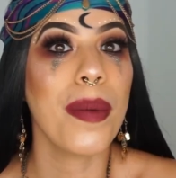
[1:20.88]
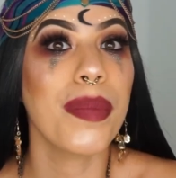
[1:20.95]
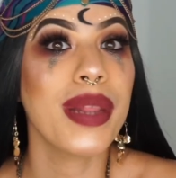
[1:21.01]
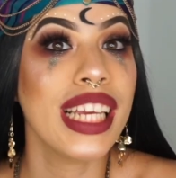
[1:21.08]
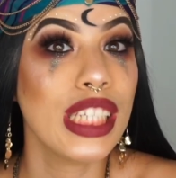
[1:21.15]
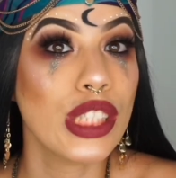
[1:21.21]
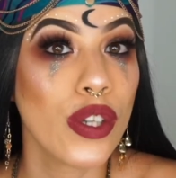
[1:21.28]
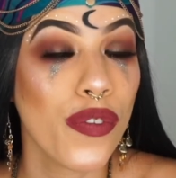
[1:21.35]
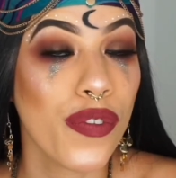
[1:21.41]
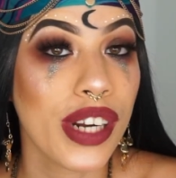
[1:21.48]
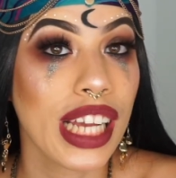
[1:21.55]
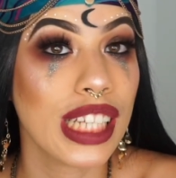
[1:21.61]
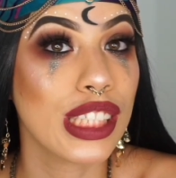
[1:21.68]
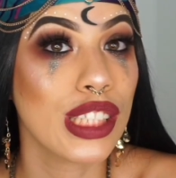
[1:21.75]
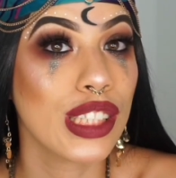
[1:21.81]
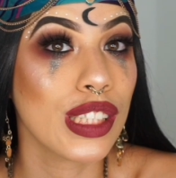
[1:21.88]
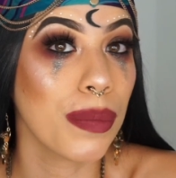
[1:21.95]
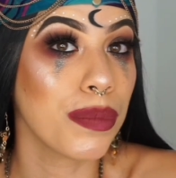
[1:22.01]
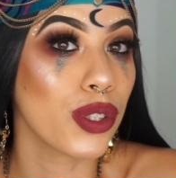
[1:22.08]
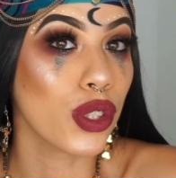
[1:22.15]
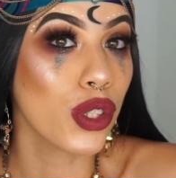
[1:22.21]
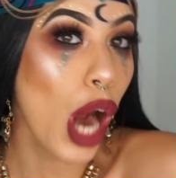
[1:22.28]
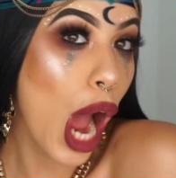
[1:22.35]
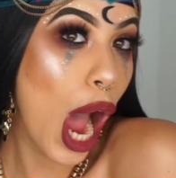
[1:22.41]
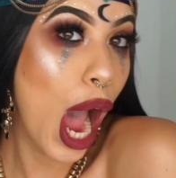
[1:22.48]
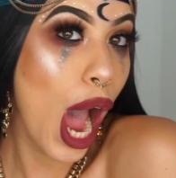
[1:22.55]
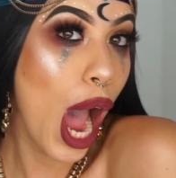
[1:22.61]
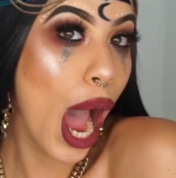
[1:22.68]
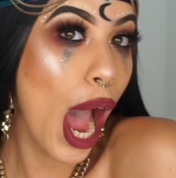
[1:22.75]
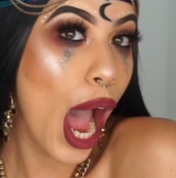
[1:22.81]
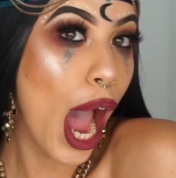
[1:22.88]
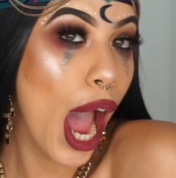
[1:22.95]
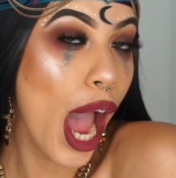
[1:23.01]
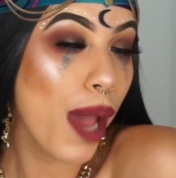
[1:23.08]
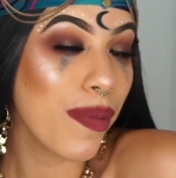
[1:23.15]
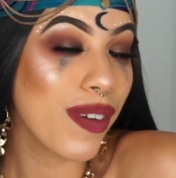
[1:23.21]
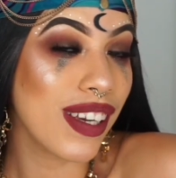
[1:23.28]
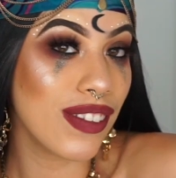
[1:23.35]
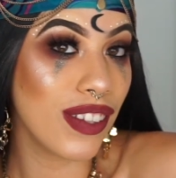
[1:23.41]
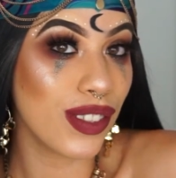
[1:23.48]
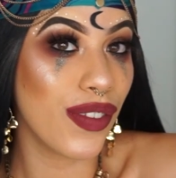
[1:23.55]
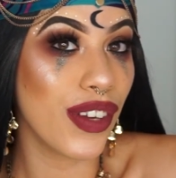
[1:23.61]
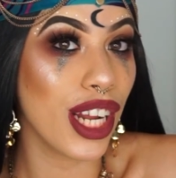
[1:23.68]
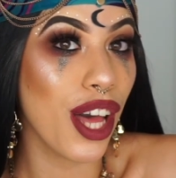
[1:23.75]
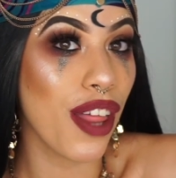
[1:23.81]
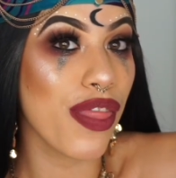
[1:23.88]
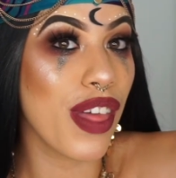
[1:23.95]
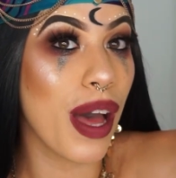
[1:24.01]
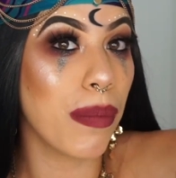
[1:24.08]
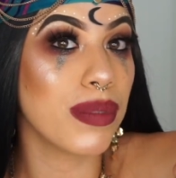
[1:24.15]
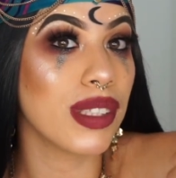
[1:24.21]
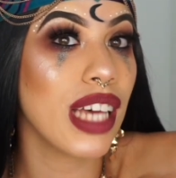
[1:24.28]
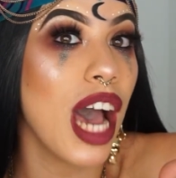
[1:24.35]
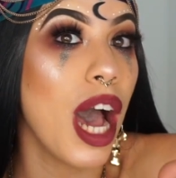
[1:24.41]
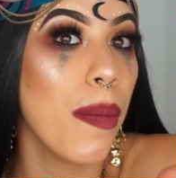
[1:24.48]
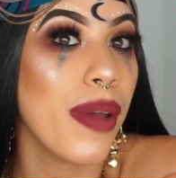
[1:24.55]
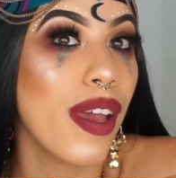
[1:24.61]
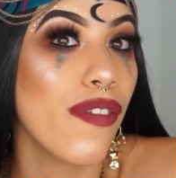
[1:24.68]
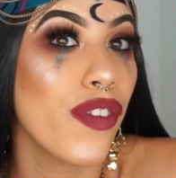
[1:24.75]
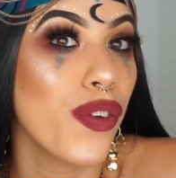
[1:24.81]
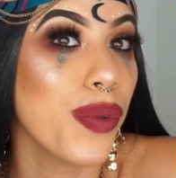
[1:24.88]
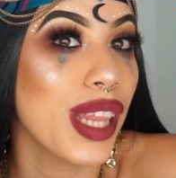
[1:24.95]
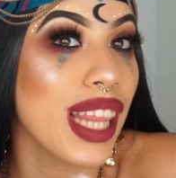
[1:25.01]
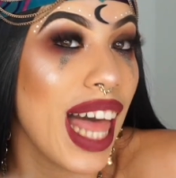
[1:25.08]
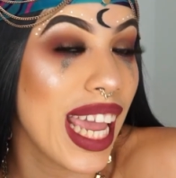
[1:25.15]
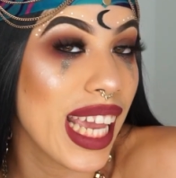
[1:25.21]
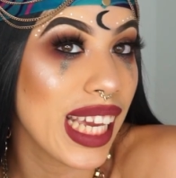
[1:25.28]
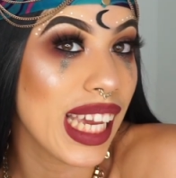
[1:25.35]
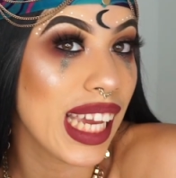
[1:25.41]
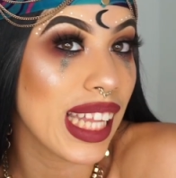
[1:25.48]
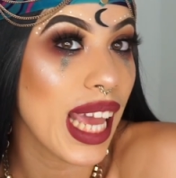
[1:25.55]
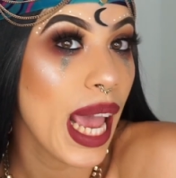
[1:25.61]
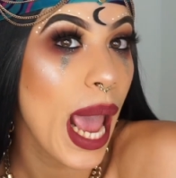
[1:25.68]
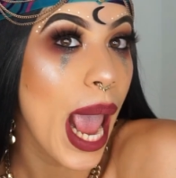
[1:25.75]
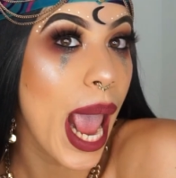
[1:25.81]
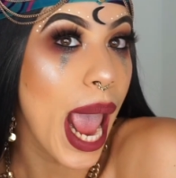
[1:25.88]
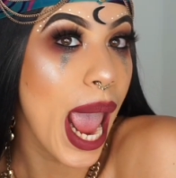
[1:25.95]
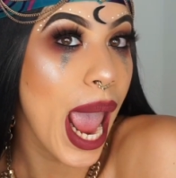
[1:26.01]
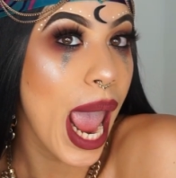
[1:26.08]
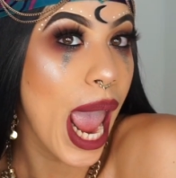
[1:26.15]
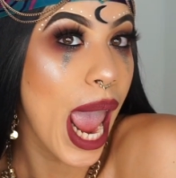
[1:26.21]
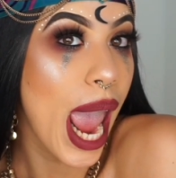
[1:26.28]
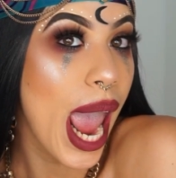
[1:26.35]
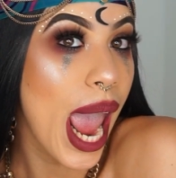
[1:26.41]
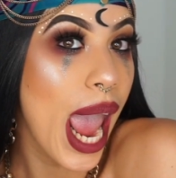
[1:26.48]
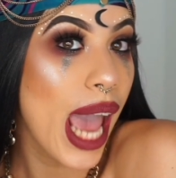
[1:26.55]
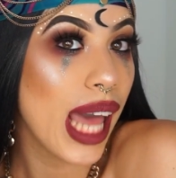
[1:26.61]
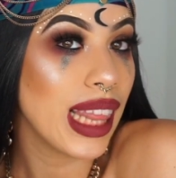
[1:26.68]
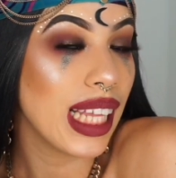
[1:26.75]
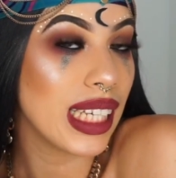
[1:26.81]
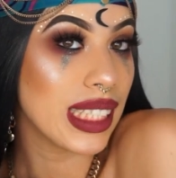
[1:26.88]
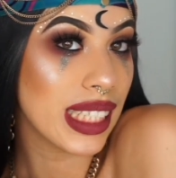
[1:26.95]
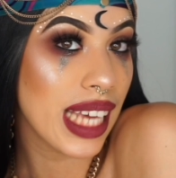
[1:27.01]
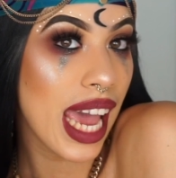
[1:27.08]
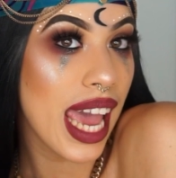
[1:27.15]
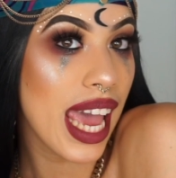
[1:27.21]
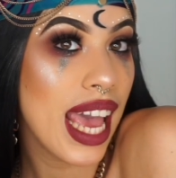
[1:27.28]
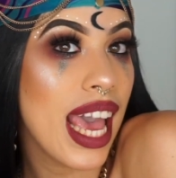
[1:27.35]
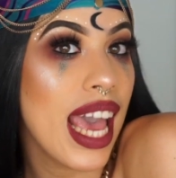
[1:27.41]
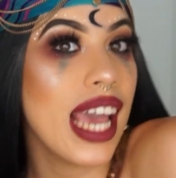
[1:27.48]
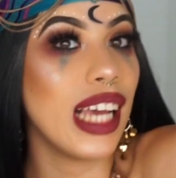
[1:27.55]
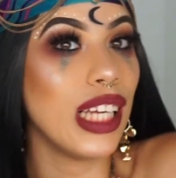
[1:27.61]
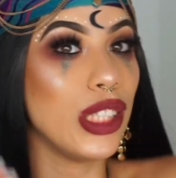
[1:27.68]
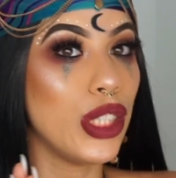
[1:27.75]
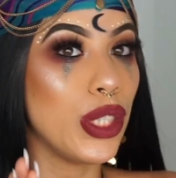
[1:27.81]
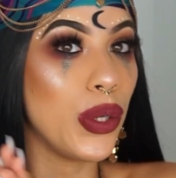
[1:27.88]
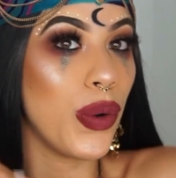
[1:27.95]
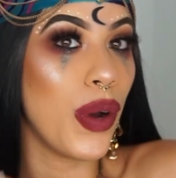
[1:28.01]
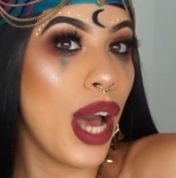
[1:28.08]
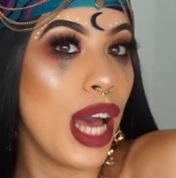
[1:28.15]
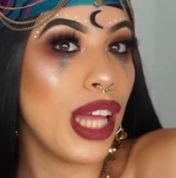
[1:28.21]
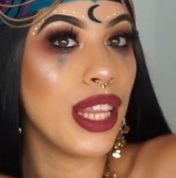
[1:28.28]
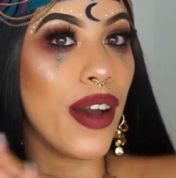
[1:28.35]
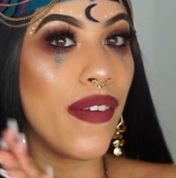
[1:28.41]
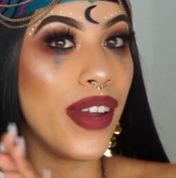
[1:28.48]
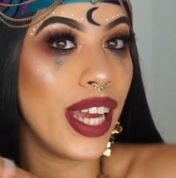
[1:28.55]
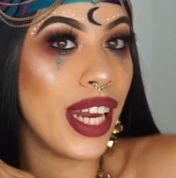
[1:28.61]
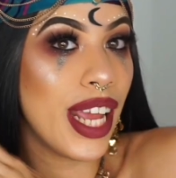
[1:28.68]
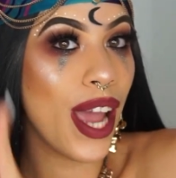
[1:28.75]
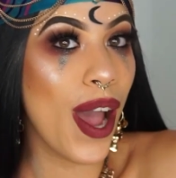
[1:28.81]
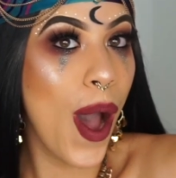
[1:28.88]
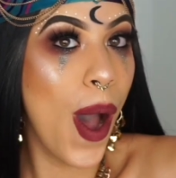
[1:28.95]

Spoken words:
Please don't forget to subscribe. Give this video a thumbs up if you like it, and let's get into the video.